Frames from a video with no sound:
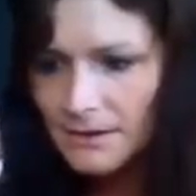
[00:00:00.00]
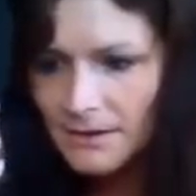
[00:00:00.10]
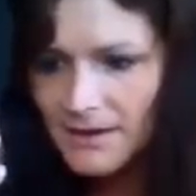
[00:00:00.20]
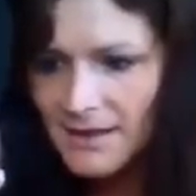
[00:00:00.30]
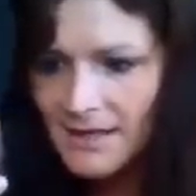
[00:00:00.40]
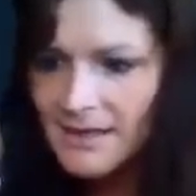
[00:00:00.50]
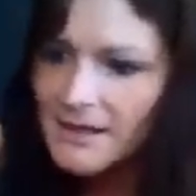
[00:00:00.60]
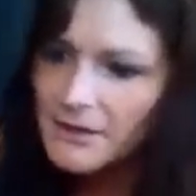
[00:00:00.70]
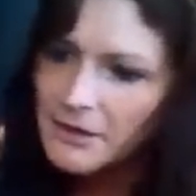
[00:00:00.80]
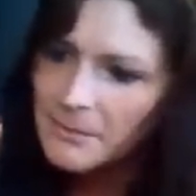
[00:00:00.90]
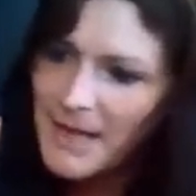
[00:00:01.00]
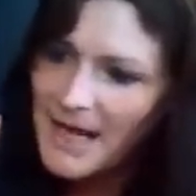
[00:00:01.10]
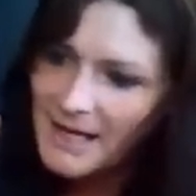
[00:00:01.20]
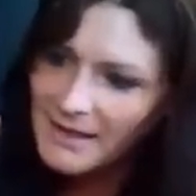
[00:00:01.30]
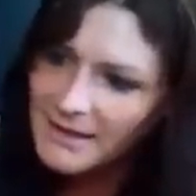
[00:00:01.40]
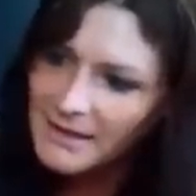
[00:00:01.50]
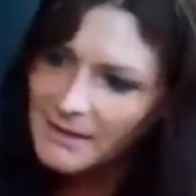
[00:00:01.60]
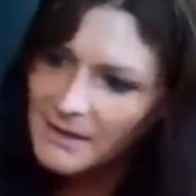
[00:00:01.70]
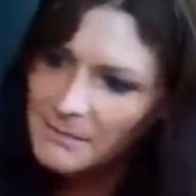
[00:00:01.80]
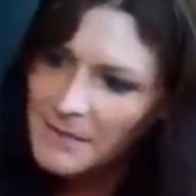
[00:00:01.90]
And since I drew it past
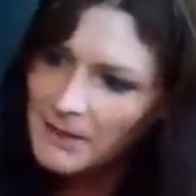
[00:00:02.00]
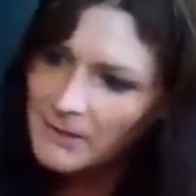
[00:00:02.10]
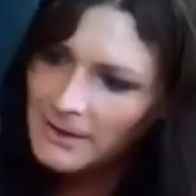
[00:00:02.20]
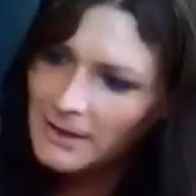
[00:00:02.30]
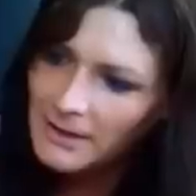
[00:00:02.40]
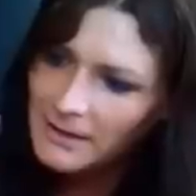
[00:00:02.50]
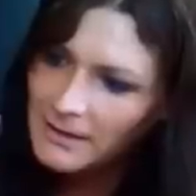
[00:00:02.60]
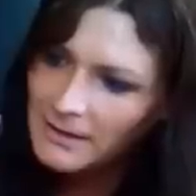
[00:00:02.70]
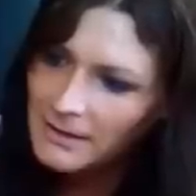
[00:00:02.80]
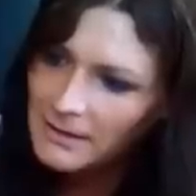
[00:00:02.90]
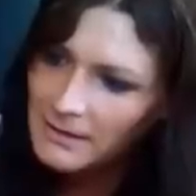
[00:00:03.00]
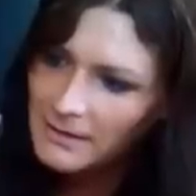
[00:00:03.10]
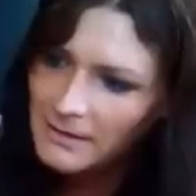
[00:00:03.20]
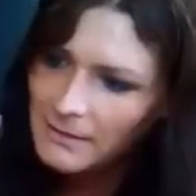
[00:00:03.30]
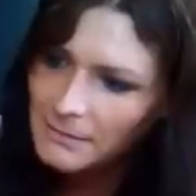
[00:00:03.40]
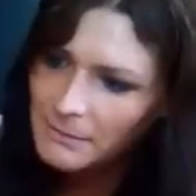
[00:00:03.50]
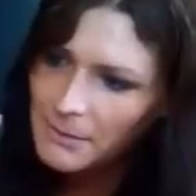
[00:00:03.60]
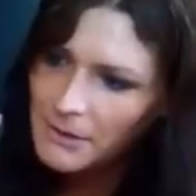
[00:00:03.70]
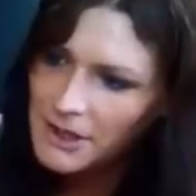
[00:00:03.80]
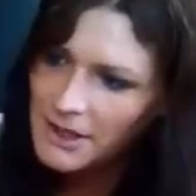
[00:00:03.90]
the amount,
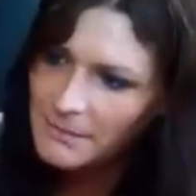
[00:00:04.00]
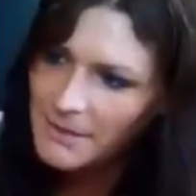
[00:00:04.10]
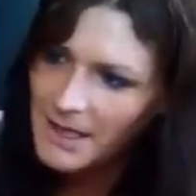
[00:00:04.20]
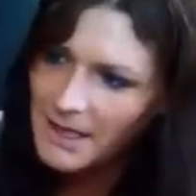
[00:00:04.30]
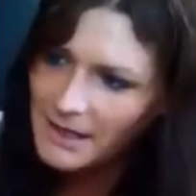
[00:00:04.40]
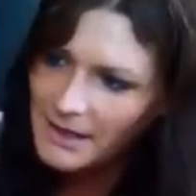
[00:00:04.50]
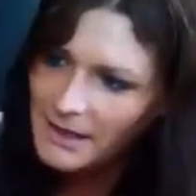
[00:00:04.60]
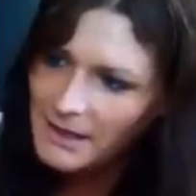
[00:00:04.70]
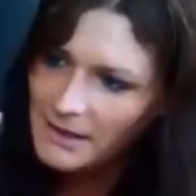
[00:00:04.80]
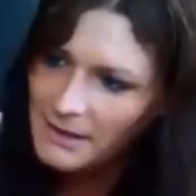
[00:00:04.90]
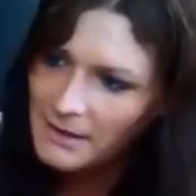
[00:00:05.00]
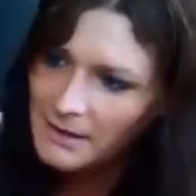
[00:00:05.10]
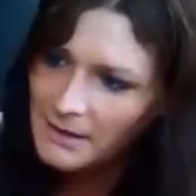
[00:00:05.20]
push it back in.